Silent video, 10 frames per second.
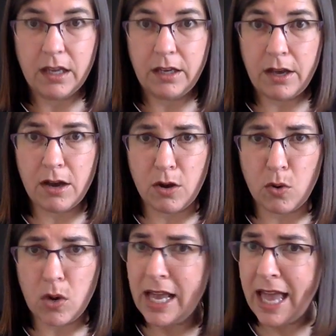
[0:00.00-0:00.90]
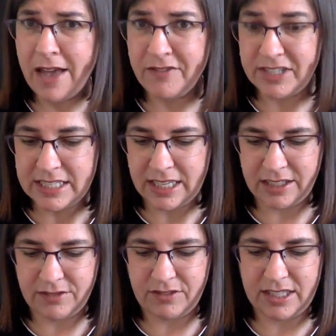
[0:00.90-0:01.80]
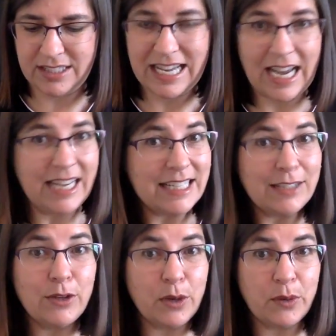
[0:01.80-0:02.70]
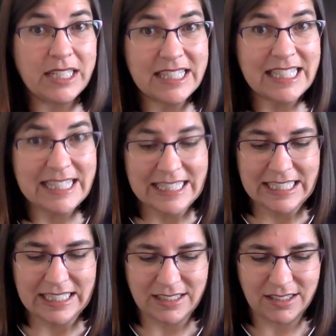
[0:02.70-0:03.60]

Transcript: No, I haven't, I confessed. I didn't know it existed.